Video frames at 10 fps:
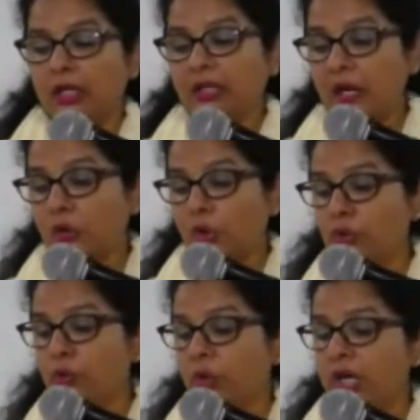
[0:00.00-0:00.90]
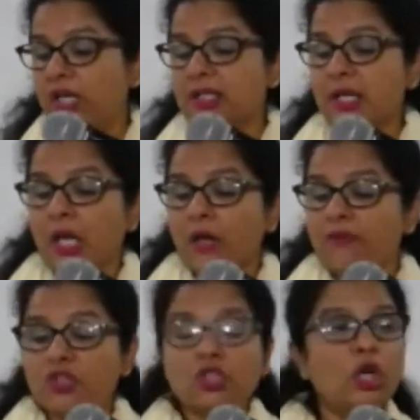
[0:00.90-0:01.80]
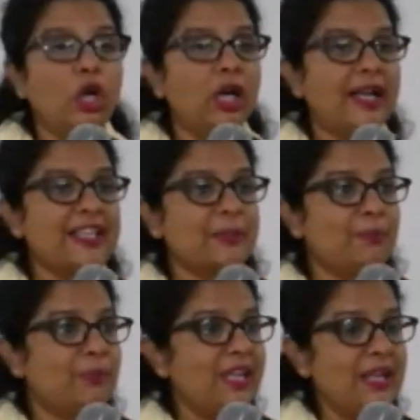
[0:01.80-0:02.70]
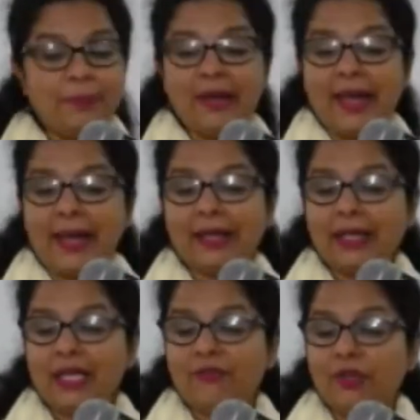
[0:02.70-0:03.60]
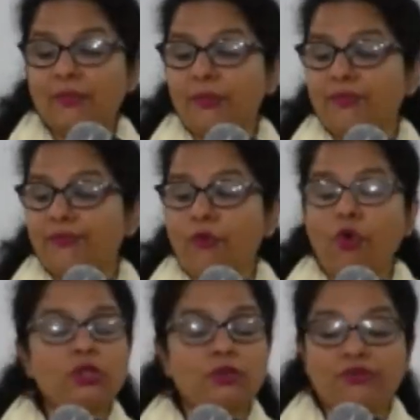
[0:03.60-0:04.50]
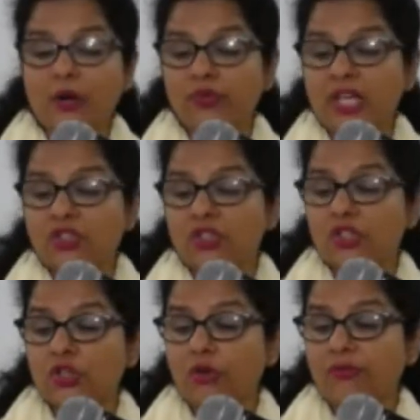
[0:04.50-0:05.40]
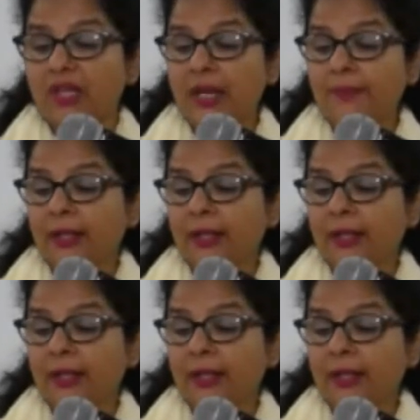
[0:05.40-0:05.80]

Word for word: the good works which god has pre-planned even before the foundations of the